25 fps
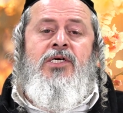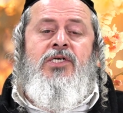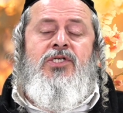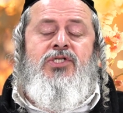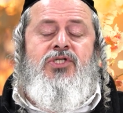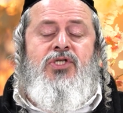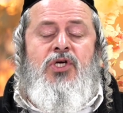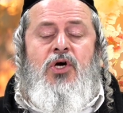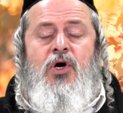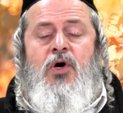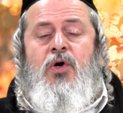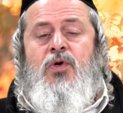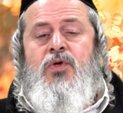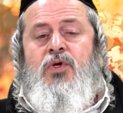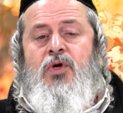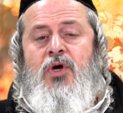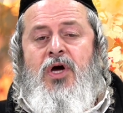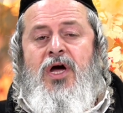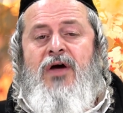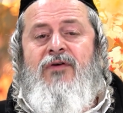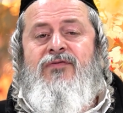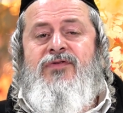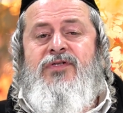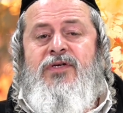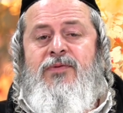So you
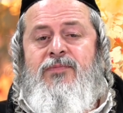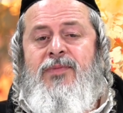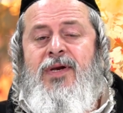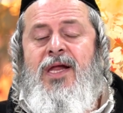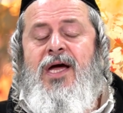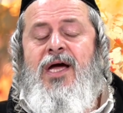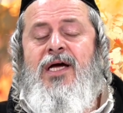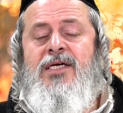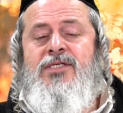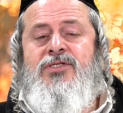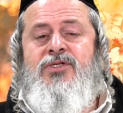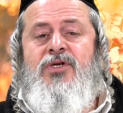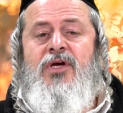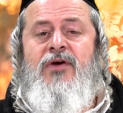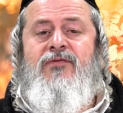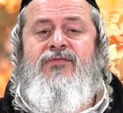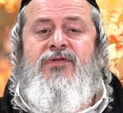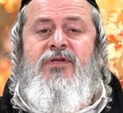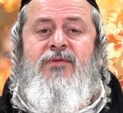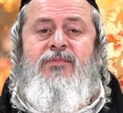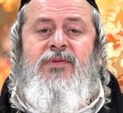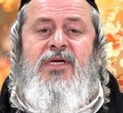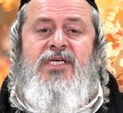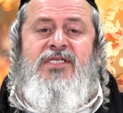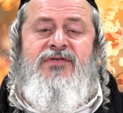have to bless. You have
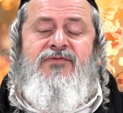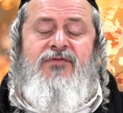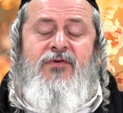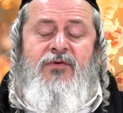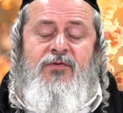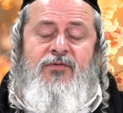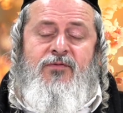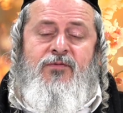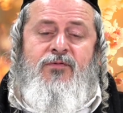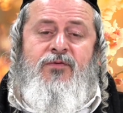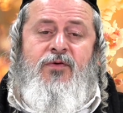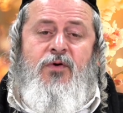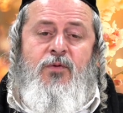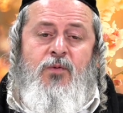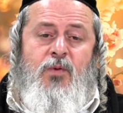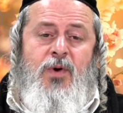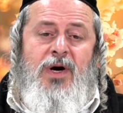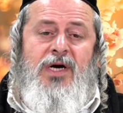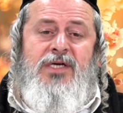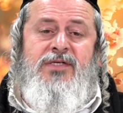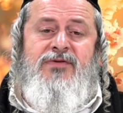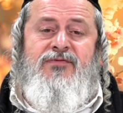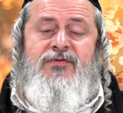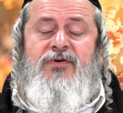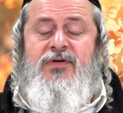to bless for
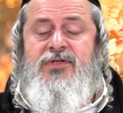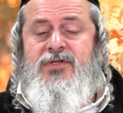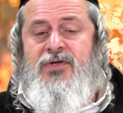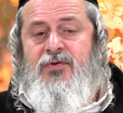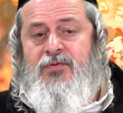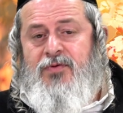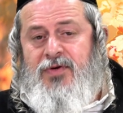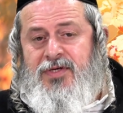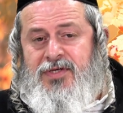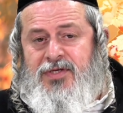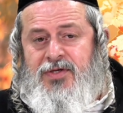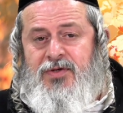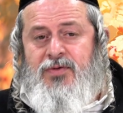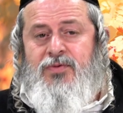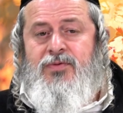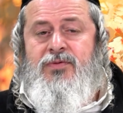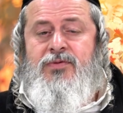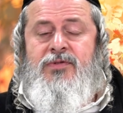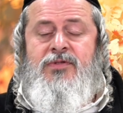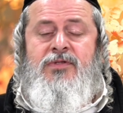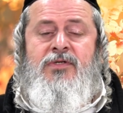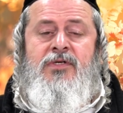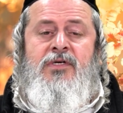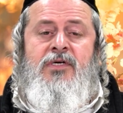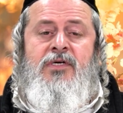what? For the renew.
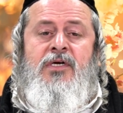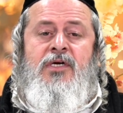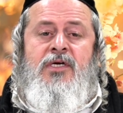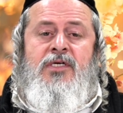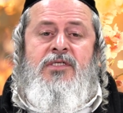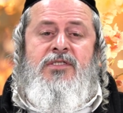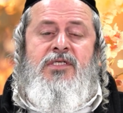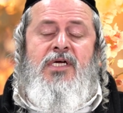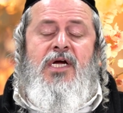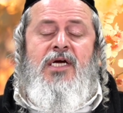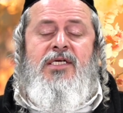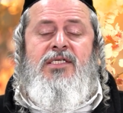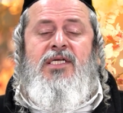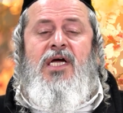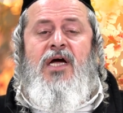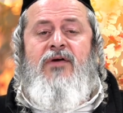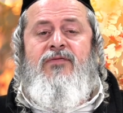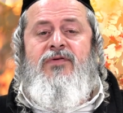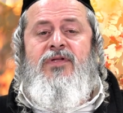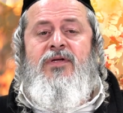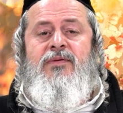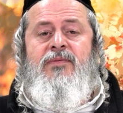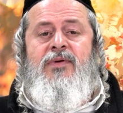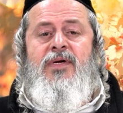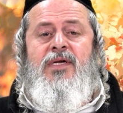It's like
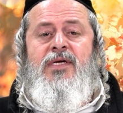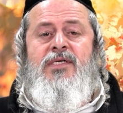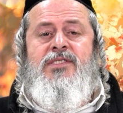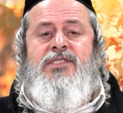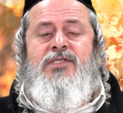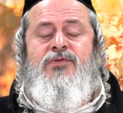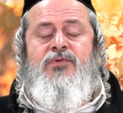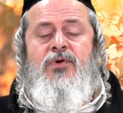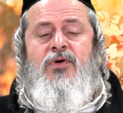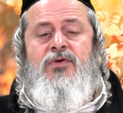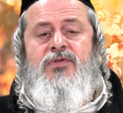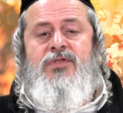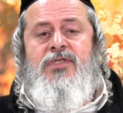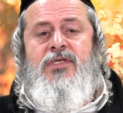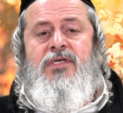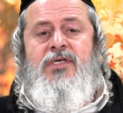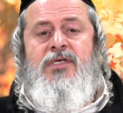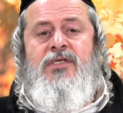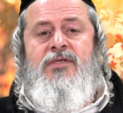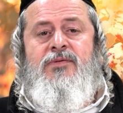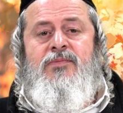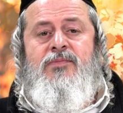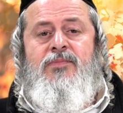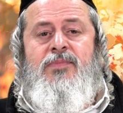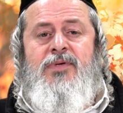David Avelix wrote
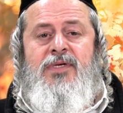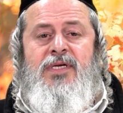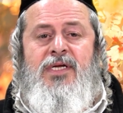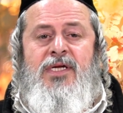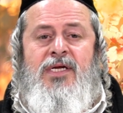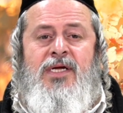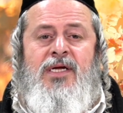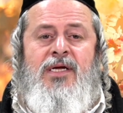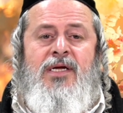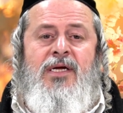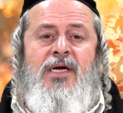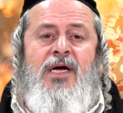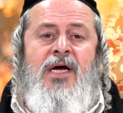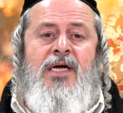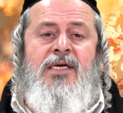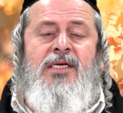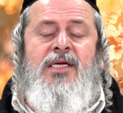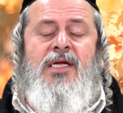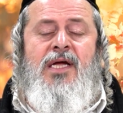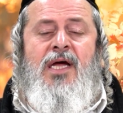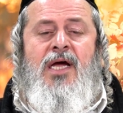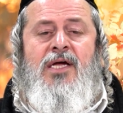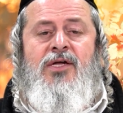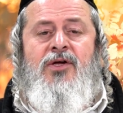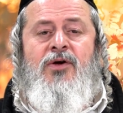in, Bni
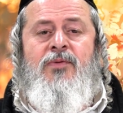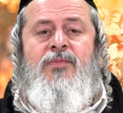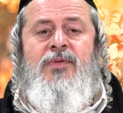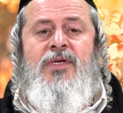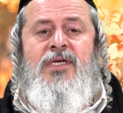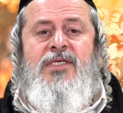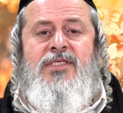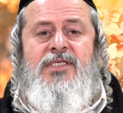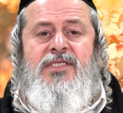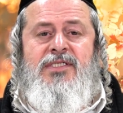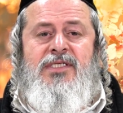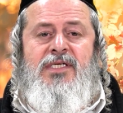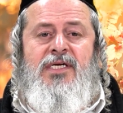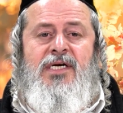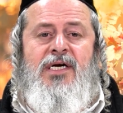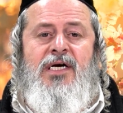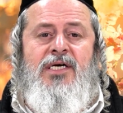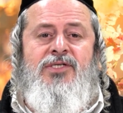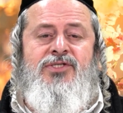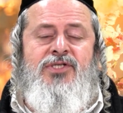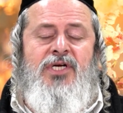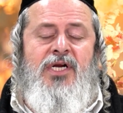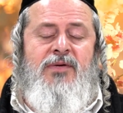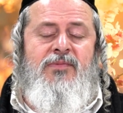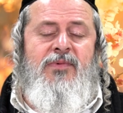ani ayom
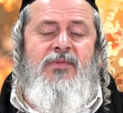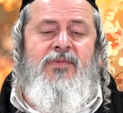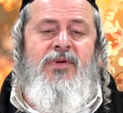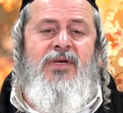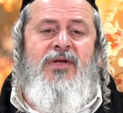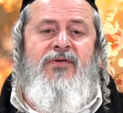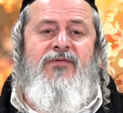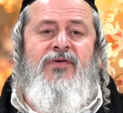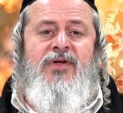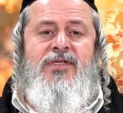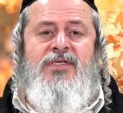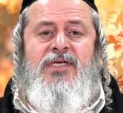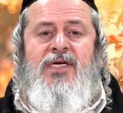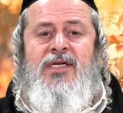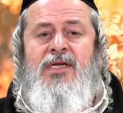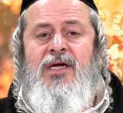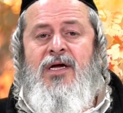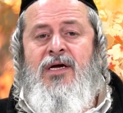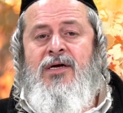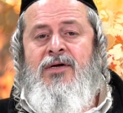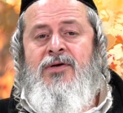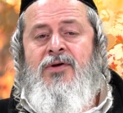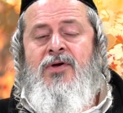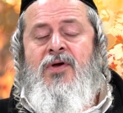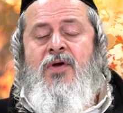ilediticha shal mimeni
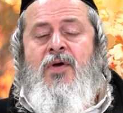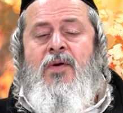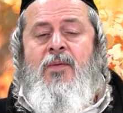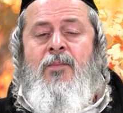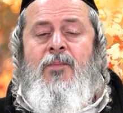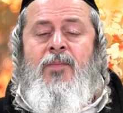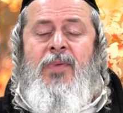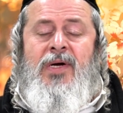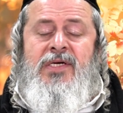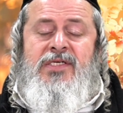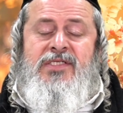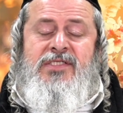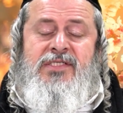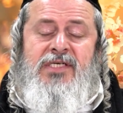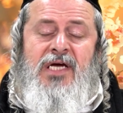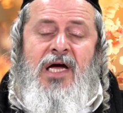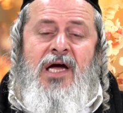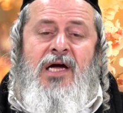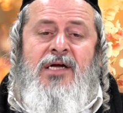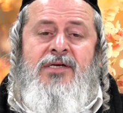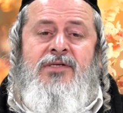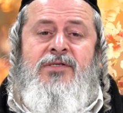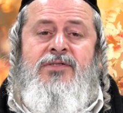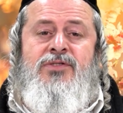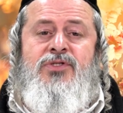vetena. My
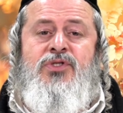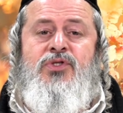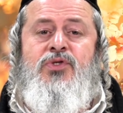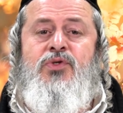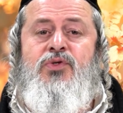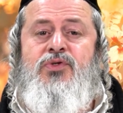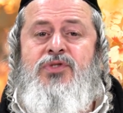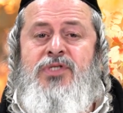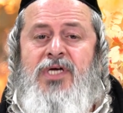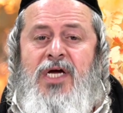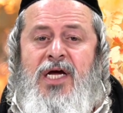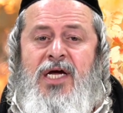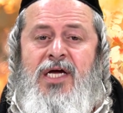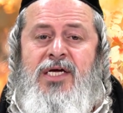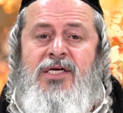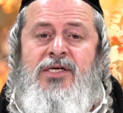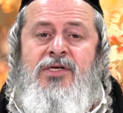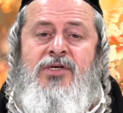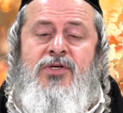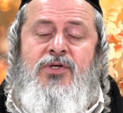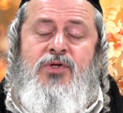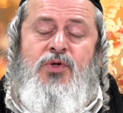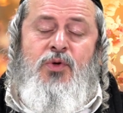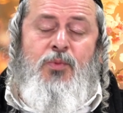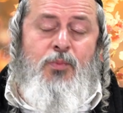son,
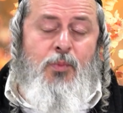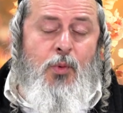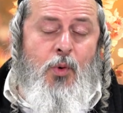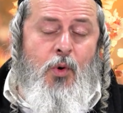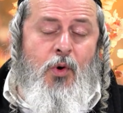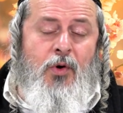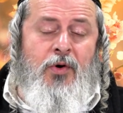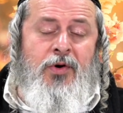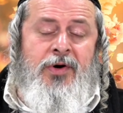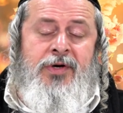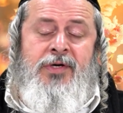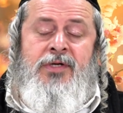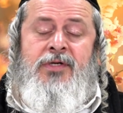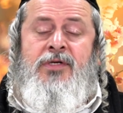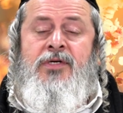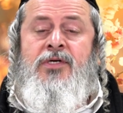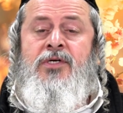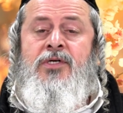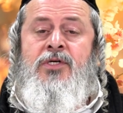today you're born.